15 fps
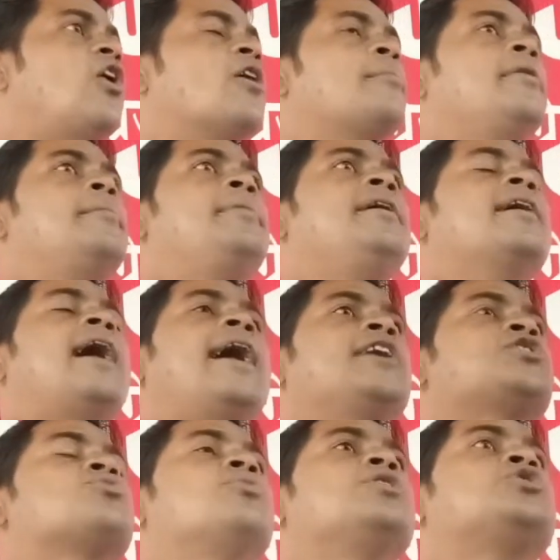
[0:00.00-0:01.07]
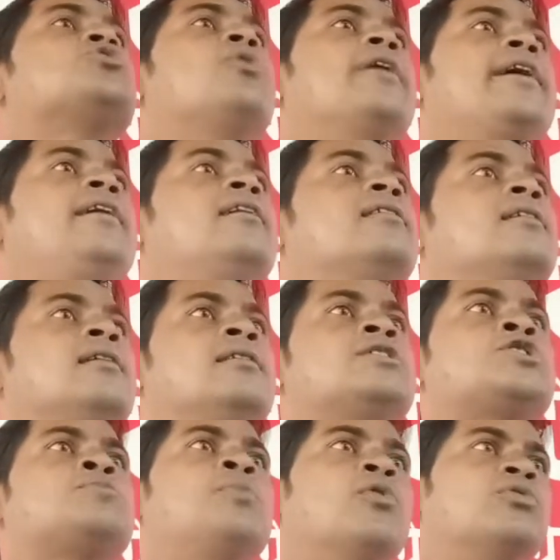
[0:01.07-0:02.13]
Or maybe I should join a
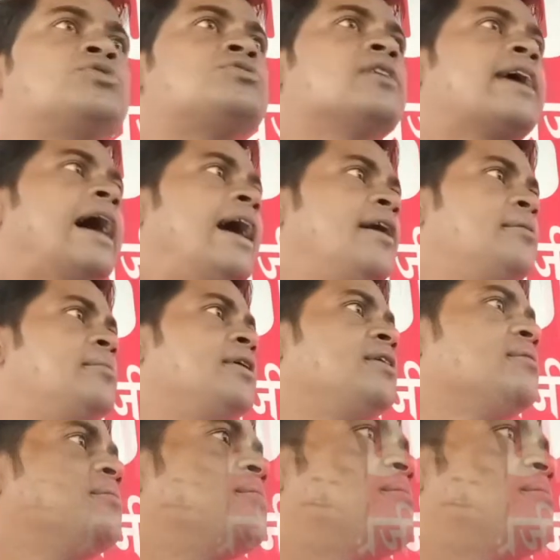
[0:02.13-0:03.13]
sports academy.